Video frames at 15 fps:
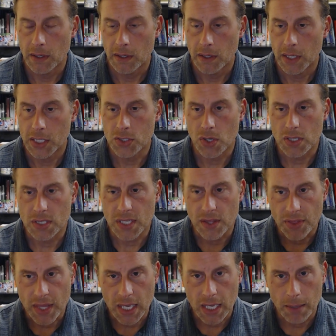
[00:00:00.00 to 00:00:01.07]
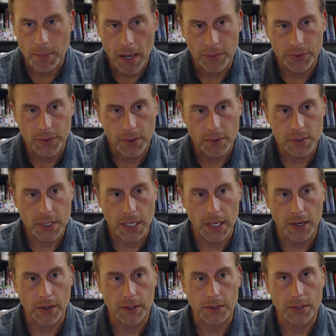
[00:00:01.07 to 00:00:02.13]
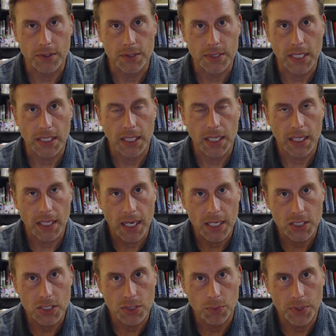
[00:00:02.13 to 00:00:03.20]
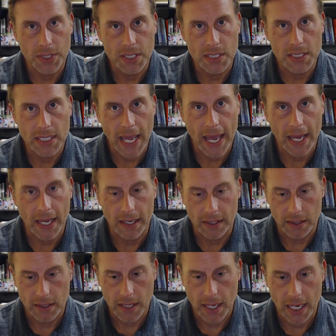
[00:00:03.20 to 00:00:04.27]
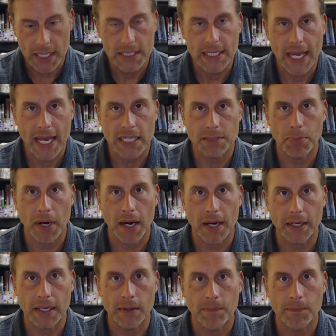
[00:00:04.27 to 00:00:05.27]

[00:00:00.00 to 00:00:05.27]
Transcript: He starts to think about those characters in connection with his dad and his dad's body.